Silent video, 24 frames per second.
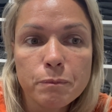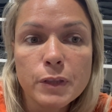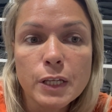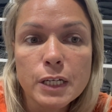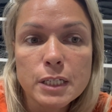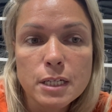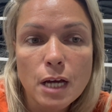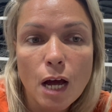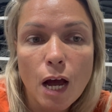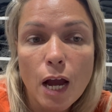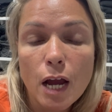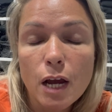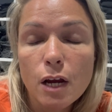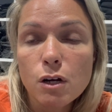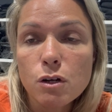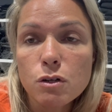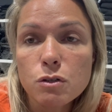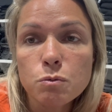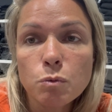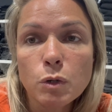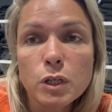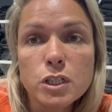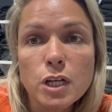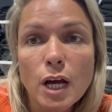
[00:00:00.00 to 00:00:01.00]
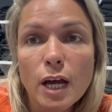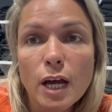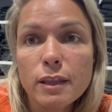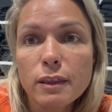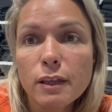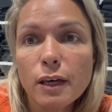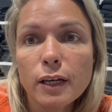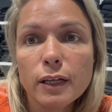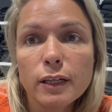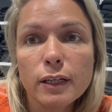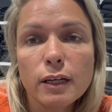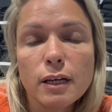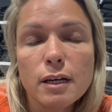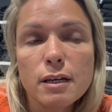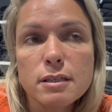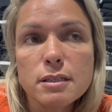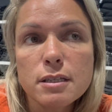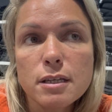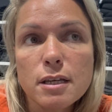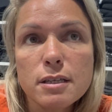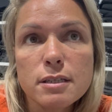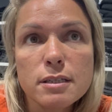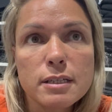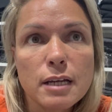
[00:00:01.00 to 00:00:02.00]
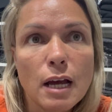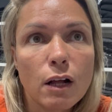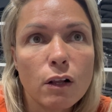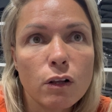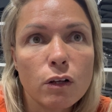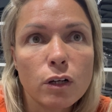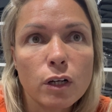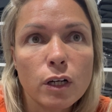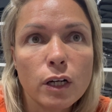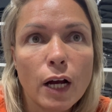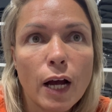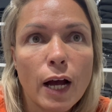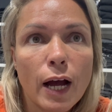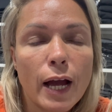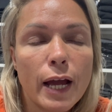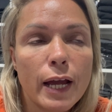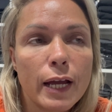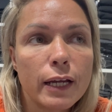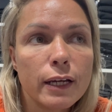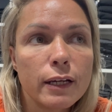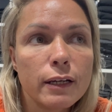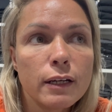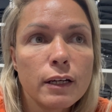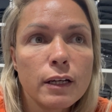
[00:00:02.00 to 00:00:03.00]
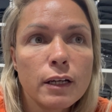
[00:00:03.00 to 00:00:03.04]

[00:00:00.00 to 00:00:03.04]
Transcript: tires, which I think is stellar. I